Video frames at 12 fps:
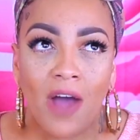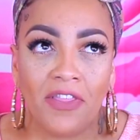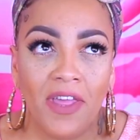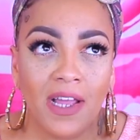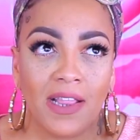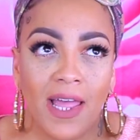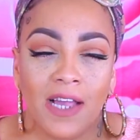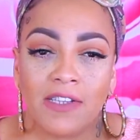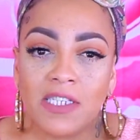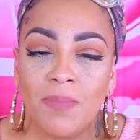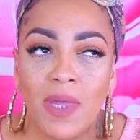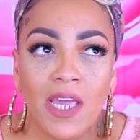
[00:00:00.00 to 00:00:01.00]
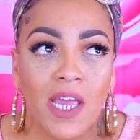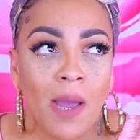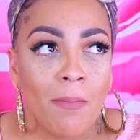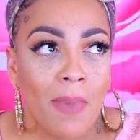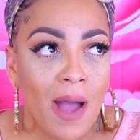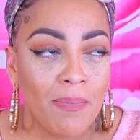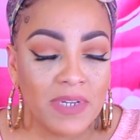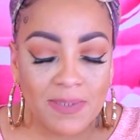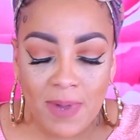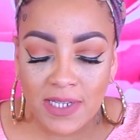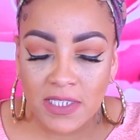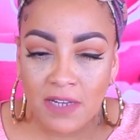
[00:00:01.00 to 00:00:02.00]
I think like to me in my
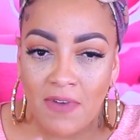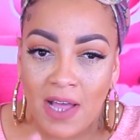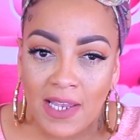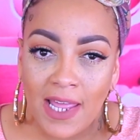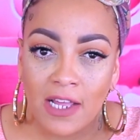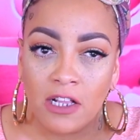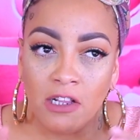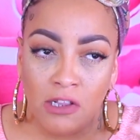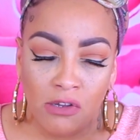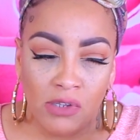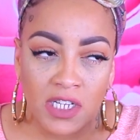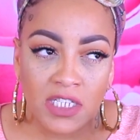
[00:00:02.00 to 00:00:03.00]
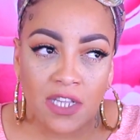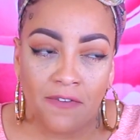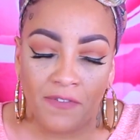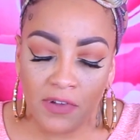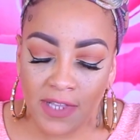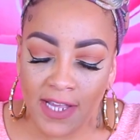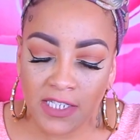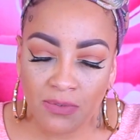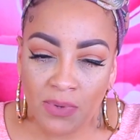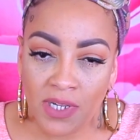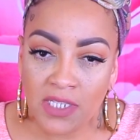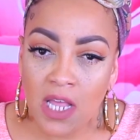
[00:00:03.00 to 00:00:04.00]
perspective I like glueless full lace
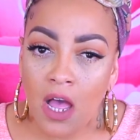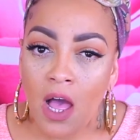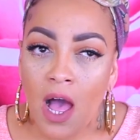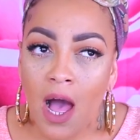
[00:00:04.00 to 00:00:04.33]
wigs